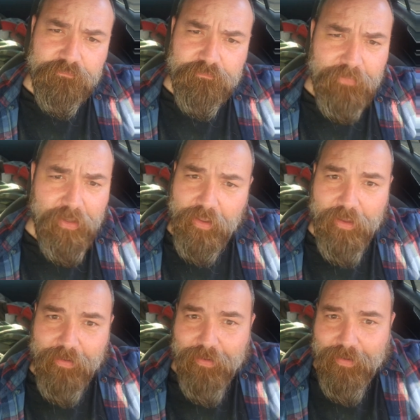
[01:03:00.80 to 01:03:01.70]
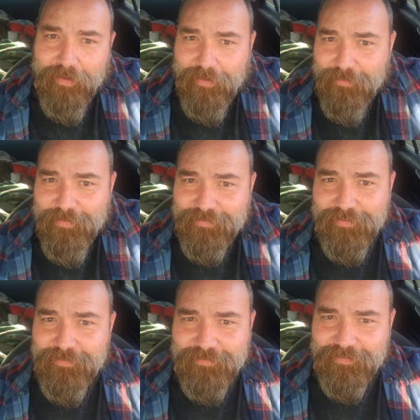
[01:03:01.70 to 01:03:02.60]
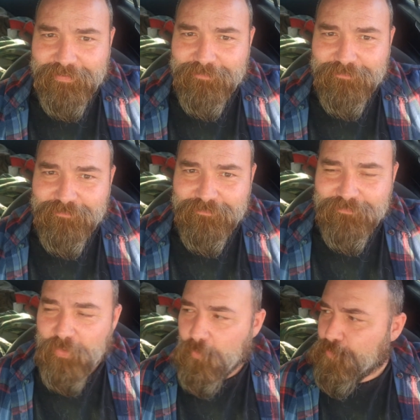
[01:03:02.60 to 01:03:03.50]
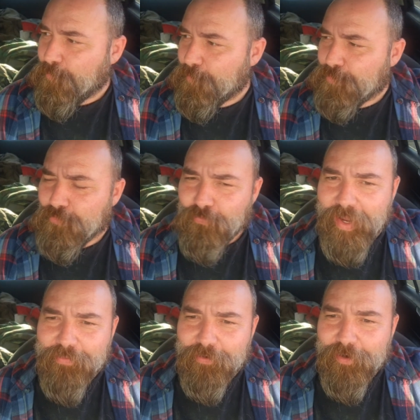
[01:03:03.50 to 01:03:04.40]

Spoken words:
I mean, seriously, would you rather